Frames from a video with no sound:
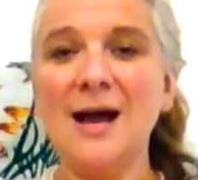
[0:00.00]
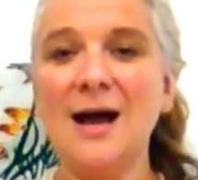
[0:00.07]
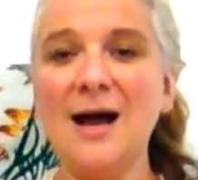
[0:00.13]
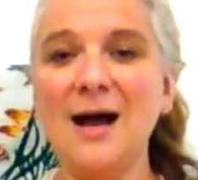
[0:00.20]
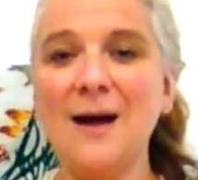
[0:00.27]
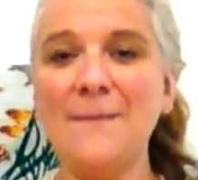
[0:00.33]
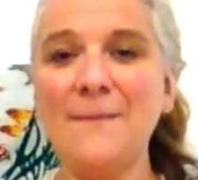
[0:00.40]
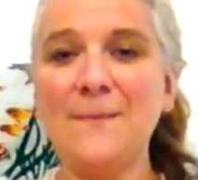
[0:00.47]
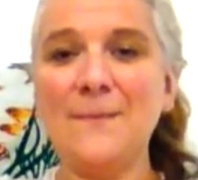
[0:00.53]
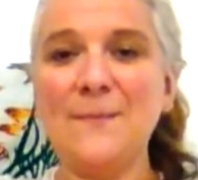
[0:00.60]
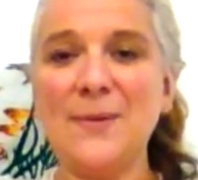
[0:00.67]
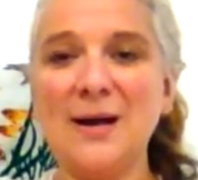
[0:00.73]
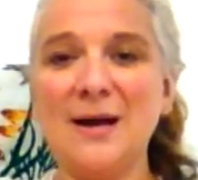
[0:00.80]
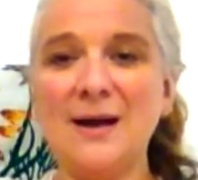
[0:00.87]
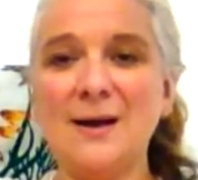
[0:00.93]
Up
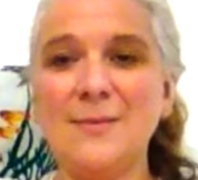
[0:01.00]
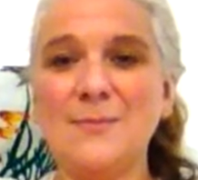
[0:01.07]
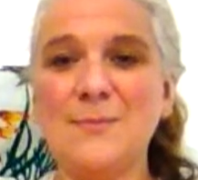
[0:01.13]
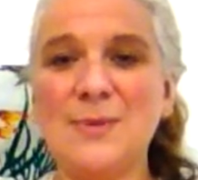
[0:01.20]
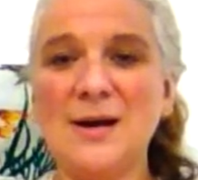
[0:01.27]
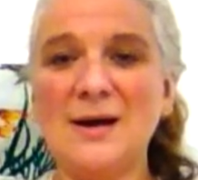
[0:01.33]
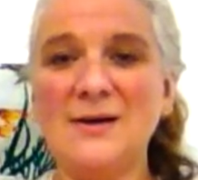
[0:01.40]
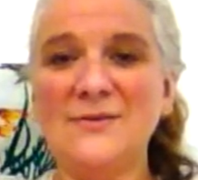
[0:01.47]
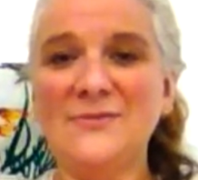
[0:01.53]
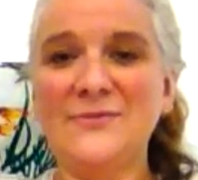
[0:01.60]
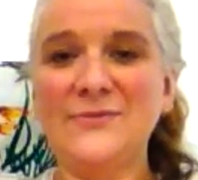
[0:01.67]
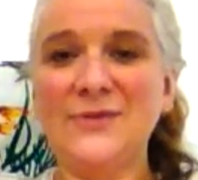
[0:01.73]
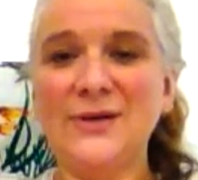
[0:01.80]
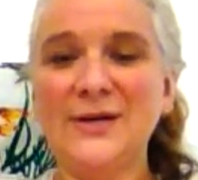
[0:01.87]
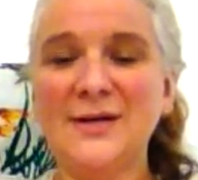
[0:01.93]

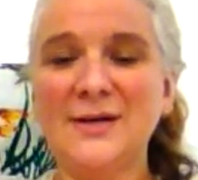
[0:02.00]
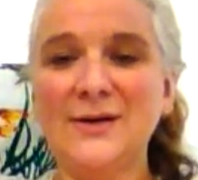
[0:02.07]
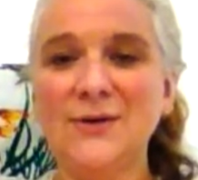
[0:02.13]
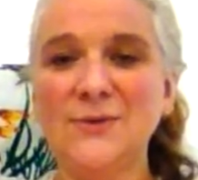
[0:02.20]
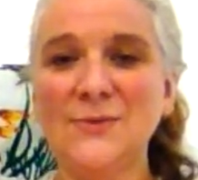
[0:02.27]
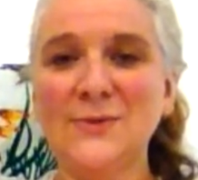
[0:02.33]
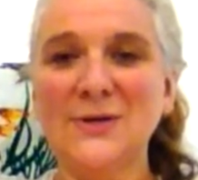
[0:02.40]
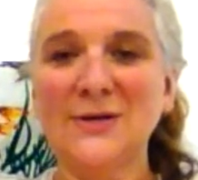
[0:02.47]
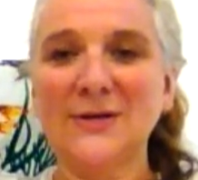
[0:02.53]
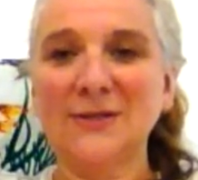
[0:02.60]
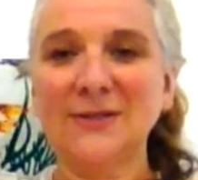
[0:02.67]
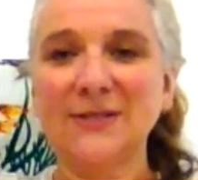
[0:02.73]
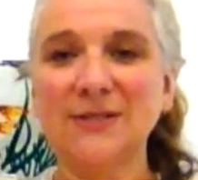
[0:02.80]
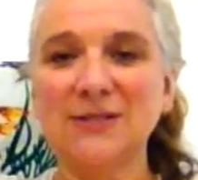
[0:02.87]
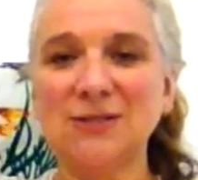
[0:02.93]
above the
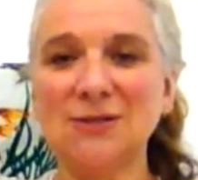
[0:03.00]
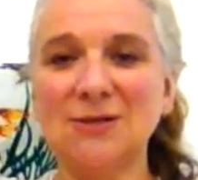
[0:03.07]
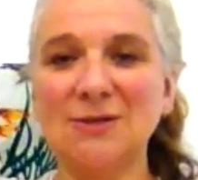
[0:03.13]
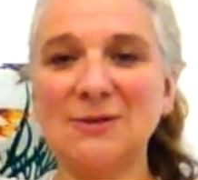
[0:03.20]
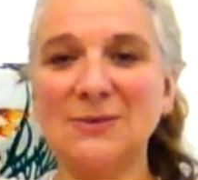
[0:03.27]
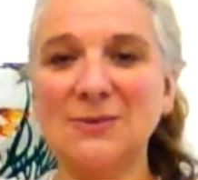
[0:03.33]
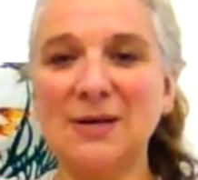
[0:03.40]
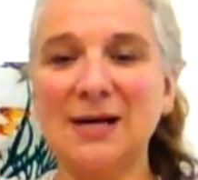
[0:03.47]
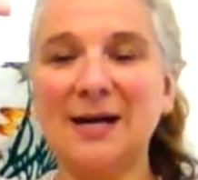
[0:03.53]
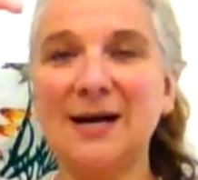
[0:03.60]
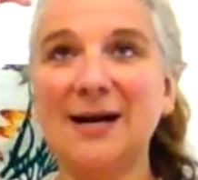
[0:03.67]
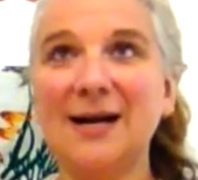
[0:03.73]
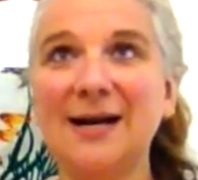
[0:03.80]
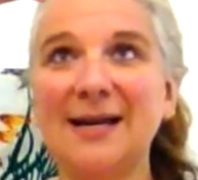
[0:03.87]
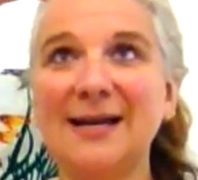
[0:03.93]
world so
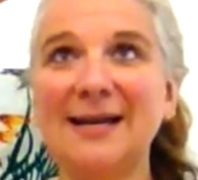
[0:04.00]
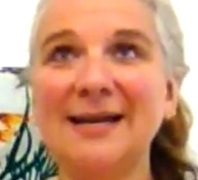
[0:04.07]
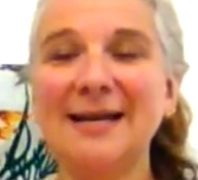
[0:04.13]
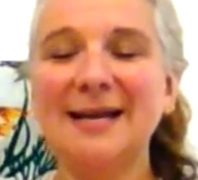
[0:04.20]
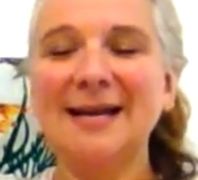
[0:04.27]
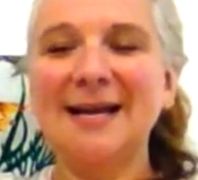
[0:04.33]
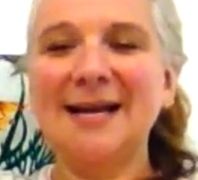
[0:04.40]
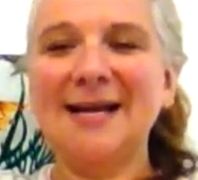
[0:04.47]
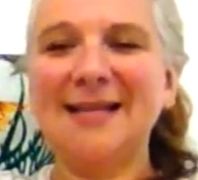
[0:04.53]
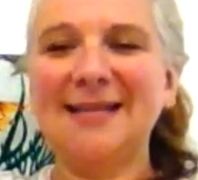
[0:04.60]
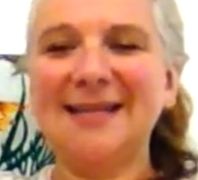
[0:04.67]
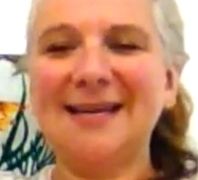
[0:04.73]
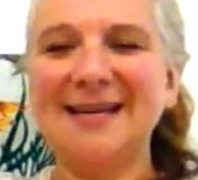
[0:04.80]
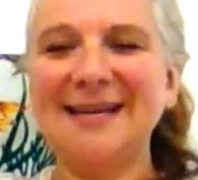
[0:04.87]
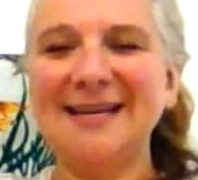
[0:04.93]
high,
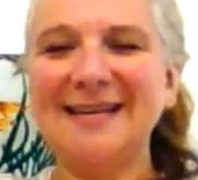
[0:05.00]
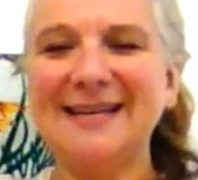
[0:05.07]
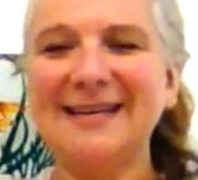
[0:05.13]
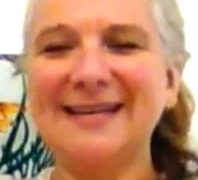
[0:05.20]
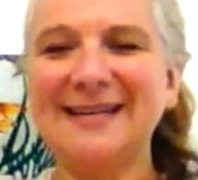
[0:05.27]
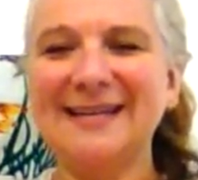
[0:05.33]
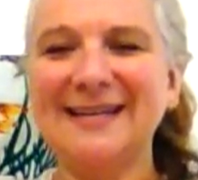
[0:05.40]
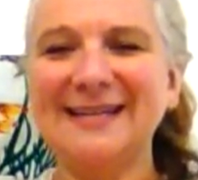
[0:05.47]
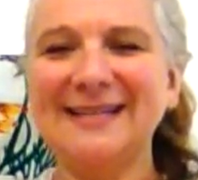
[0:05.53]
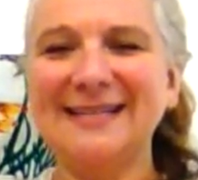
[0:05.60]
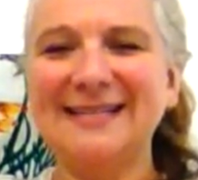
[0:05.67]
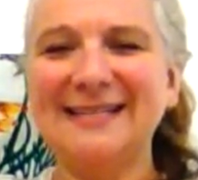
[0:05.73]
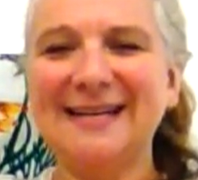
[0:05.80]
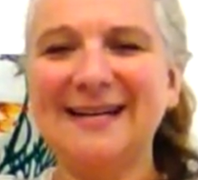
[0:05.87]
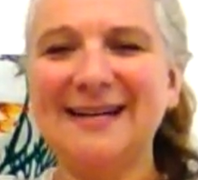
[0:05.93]
like a
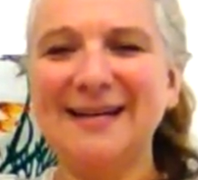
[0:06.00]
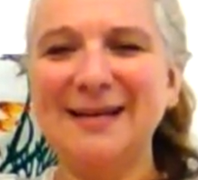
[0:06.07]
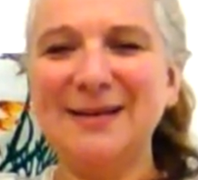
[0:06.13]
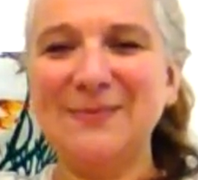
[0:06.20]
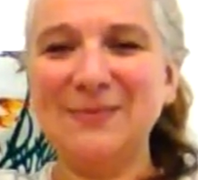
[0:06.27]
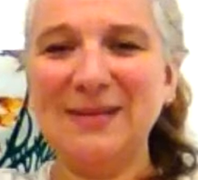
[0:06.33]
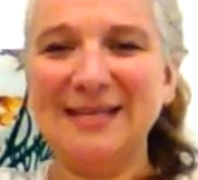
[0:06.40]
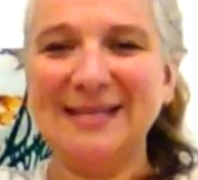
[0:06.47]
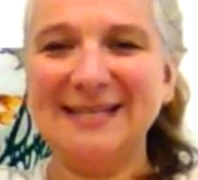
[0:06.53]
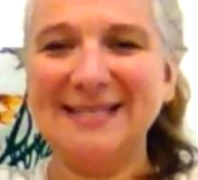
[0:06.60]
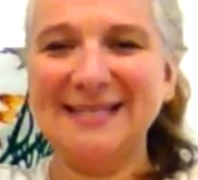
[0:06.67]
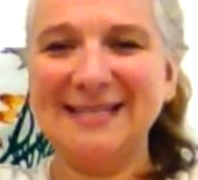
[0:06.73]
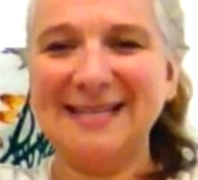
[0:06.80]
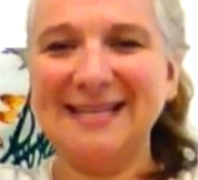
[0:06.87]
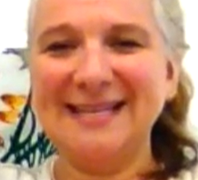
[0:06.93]

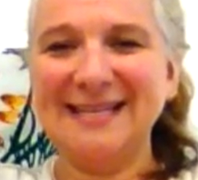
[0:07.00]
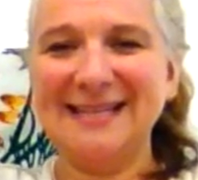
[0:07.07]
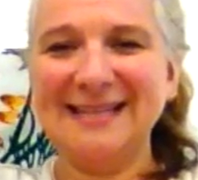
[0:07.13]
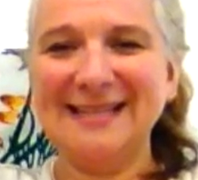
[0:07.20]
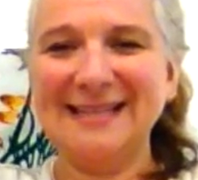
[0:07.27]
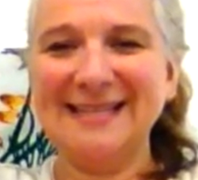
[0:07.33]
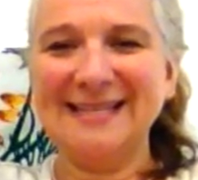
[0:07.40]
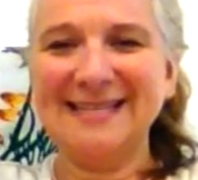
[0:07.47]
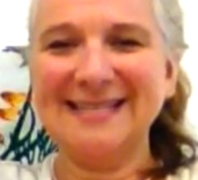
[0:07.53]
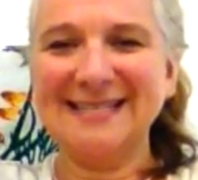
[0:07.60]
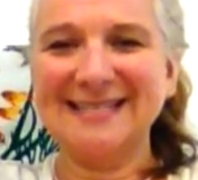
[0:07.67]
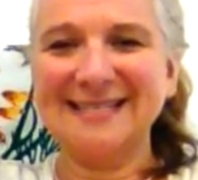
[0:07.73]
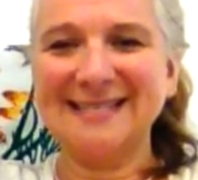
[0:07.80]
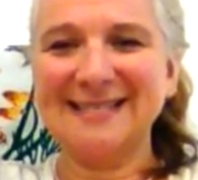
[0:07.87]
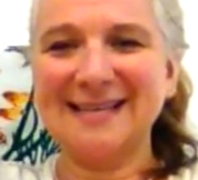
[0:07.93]
diamond in the
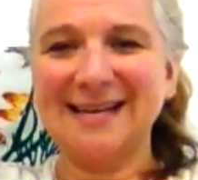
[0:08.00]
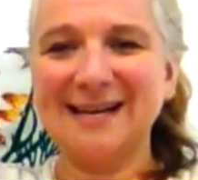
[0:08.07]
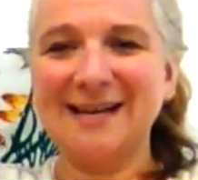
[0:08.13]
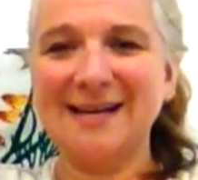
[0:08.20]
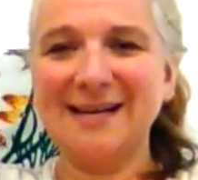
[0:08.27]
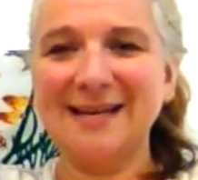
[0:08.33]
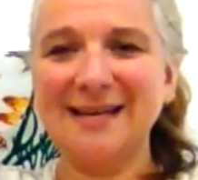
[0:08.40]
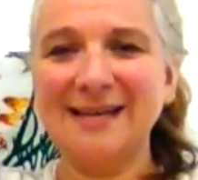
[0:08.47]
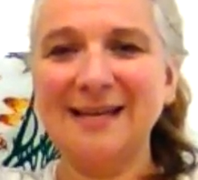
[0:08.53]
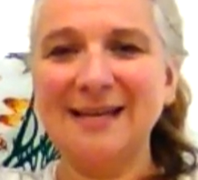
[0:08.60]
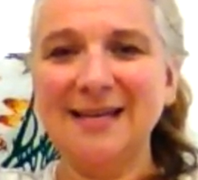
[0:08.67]
sky.